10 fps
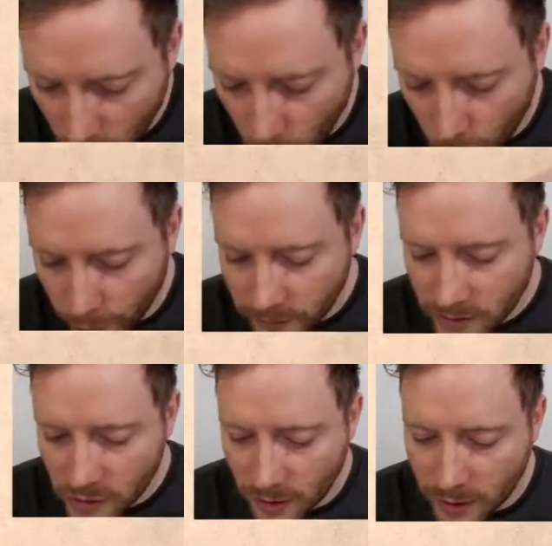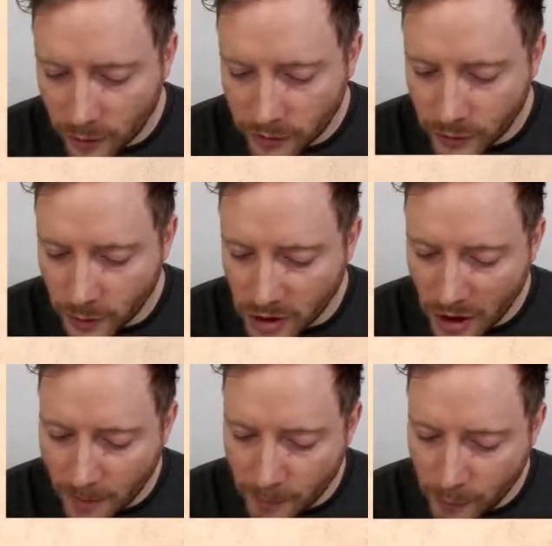or straight onto a
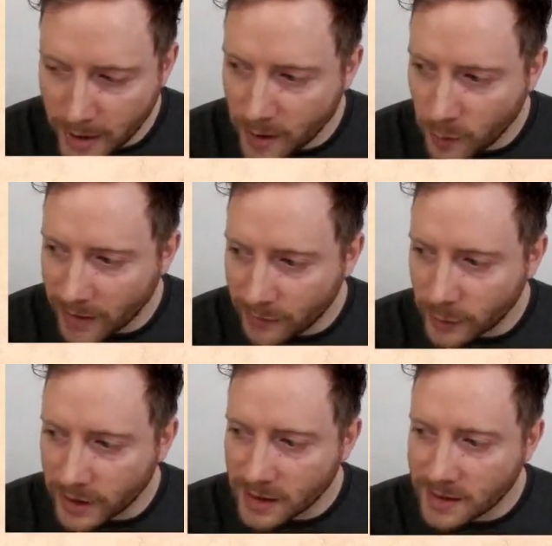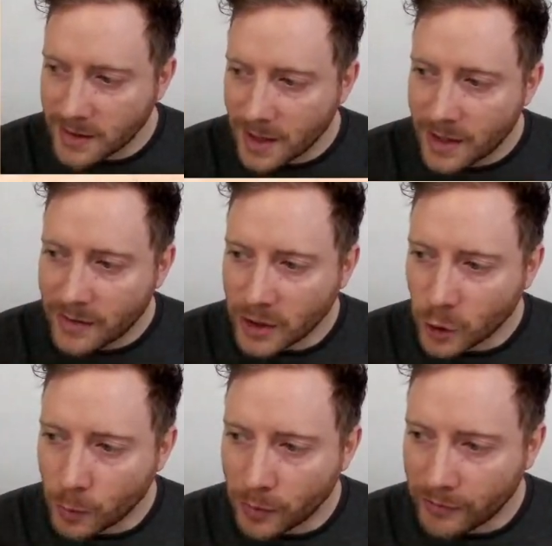jump ring, whatever it is that
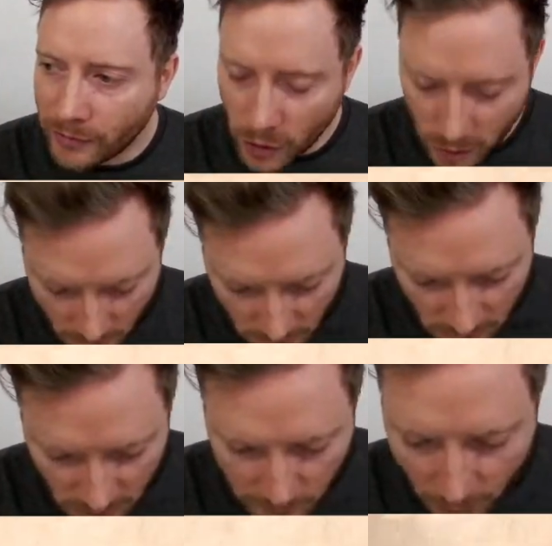you prefer. Just